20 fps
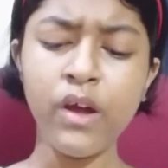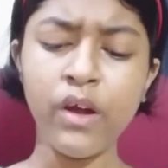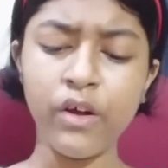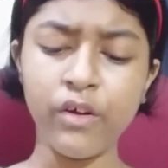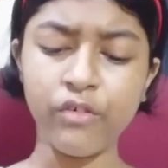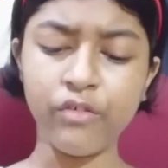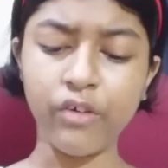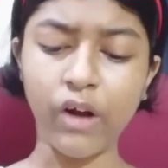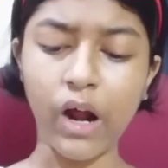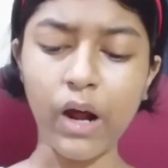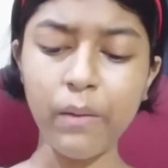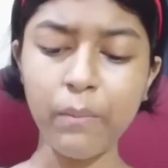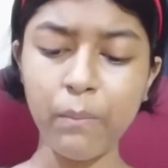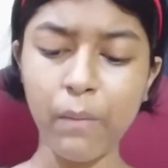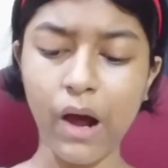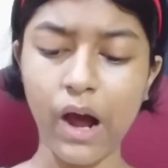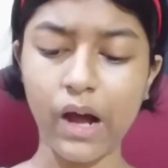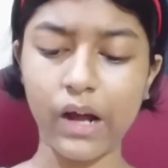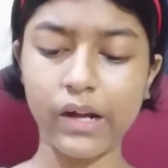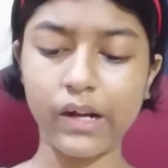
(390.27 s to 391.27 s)

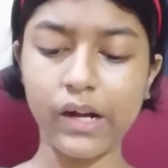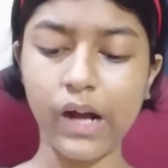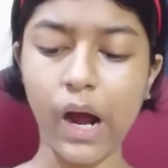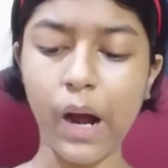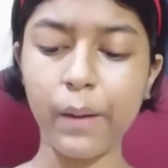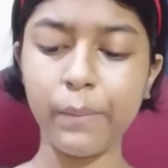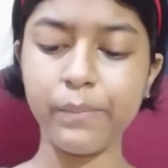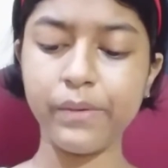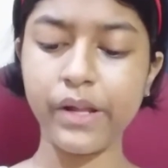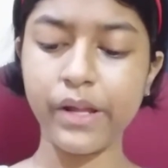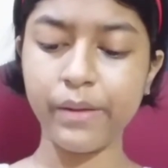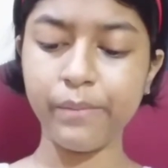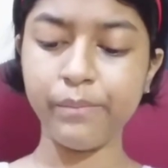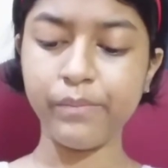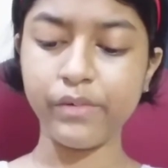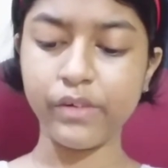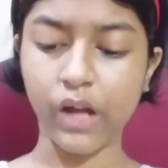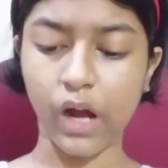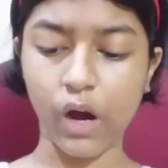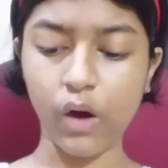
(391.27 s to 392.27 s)
Rama calmed
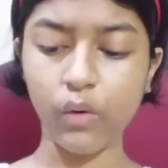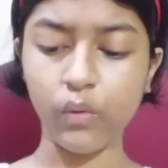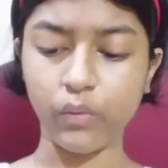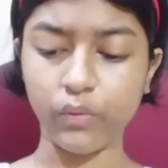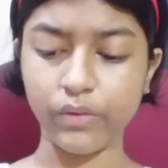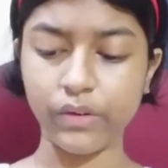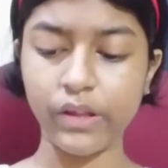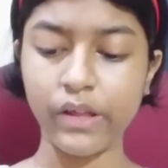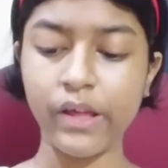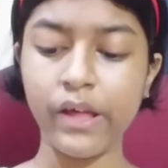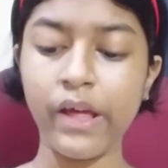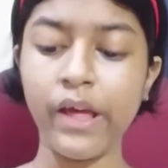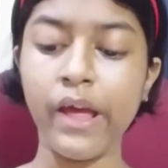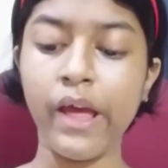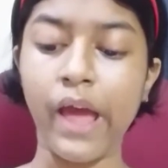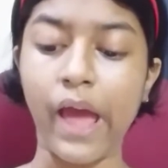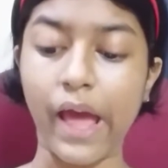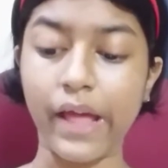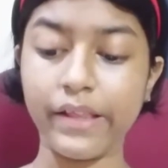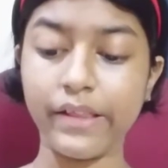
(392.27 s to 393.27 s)
him down
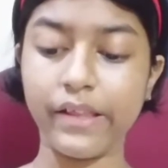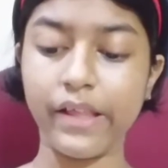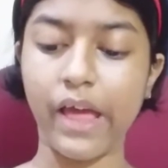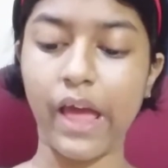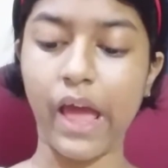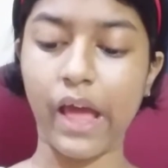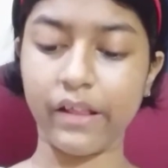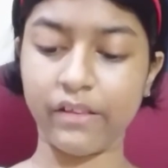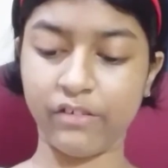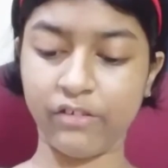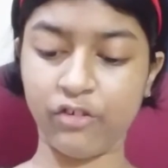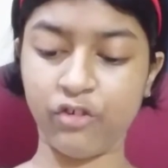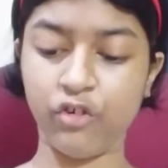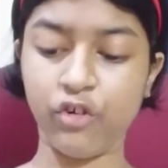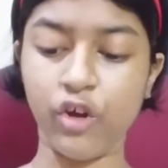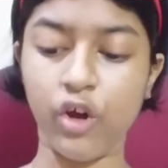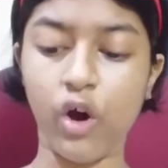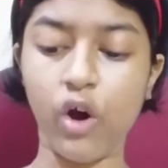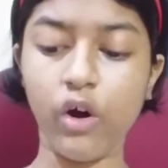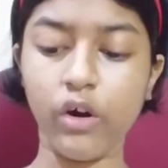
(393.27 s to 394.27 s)
and
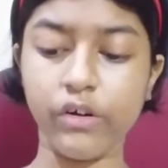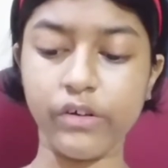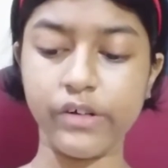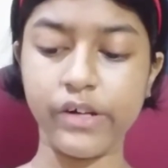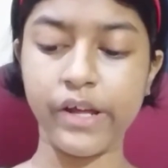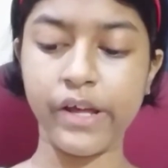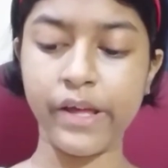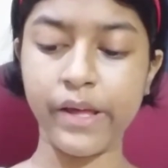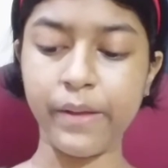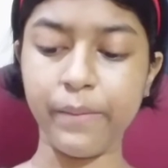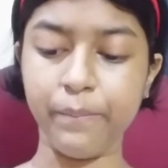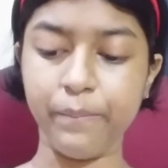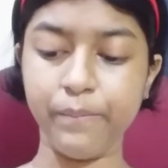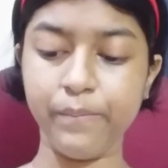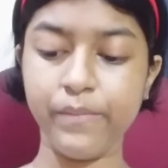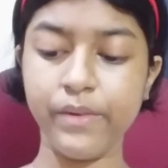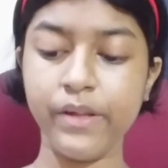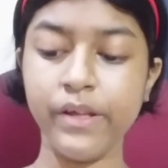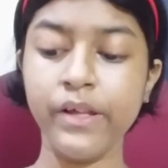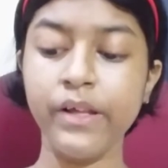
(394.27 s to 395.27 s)
assured
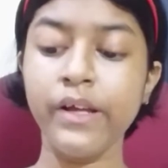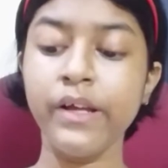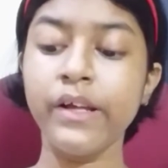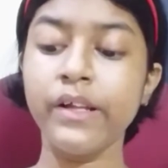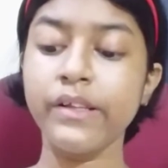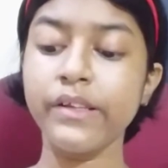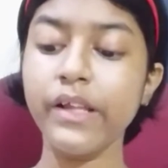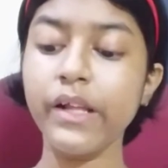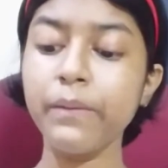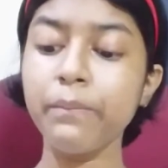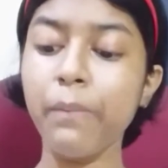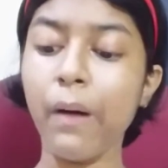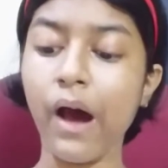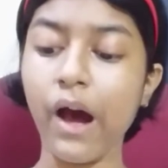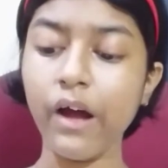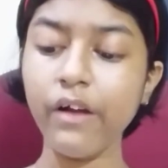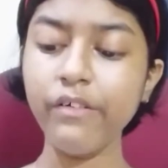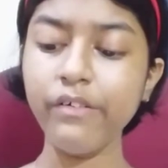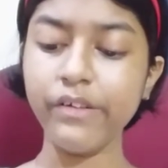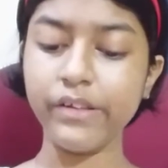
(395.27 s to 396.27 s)
him that
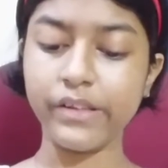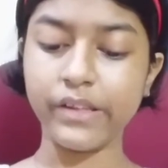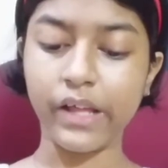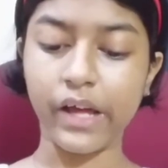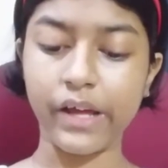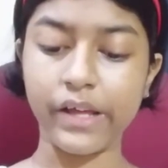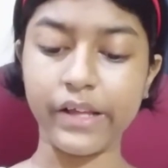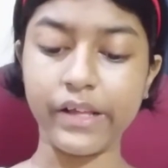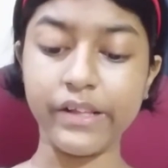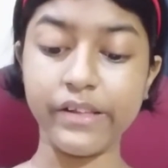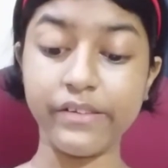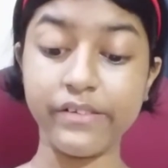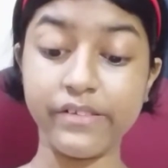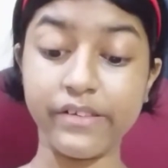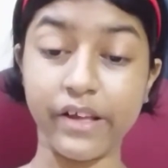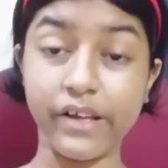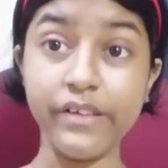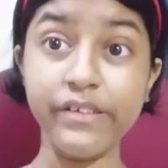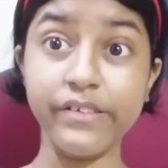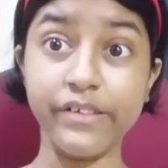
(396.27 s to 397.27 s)
Bharata
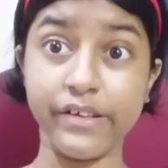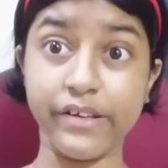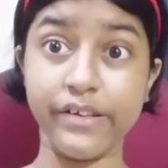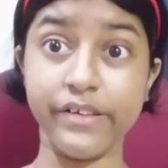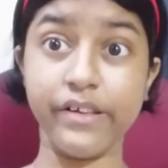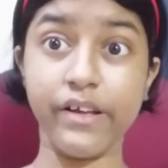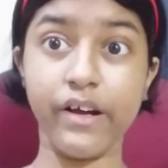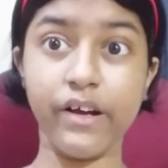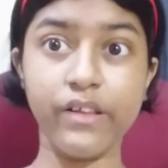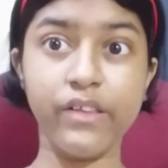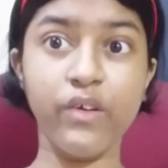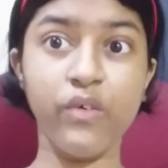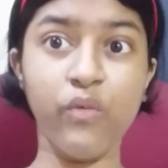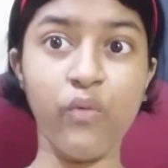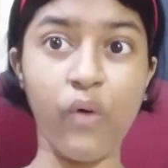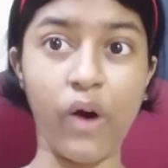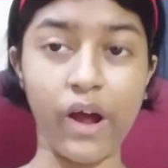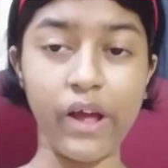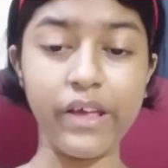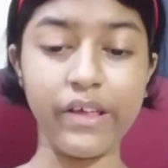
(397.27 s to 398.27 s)
intended
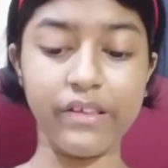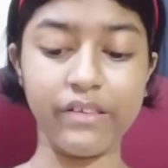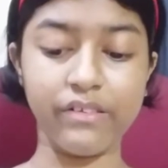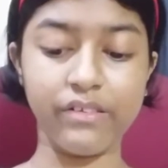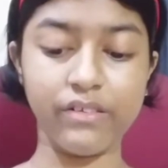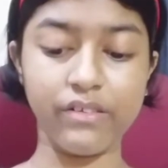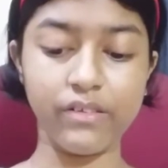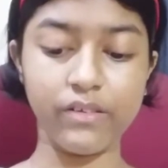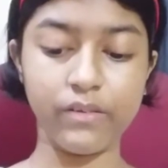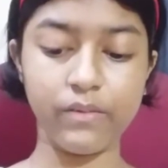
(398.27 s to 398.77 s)
otherwise.